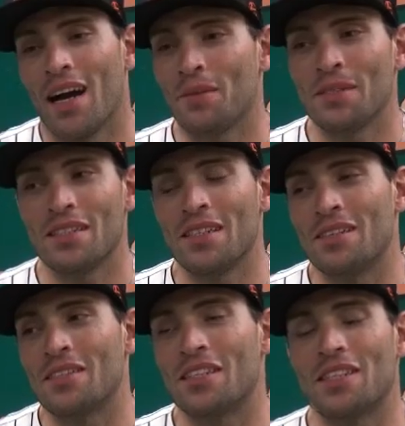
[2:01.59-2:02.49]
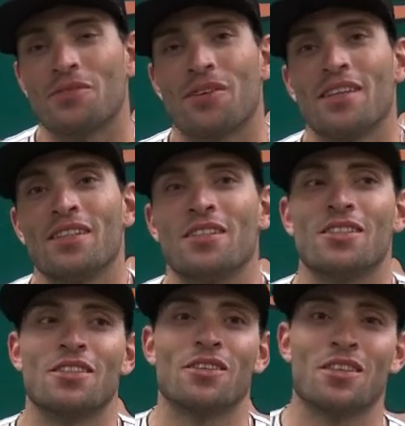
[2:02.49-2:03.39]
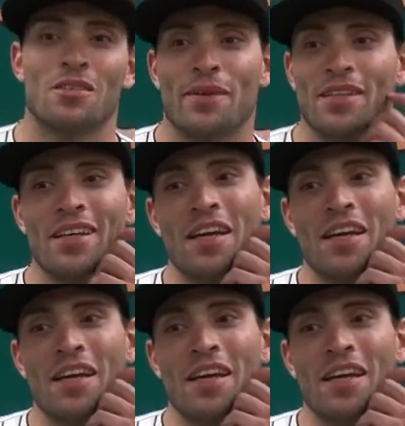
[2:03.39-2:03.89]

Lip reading: I mean, you know, it's funny because you're talking about a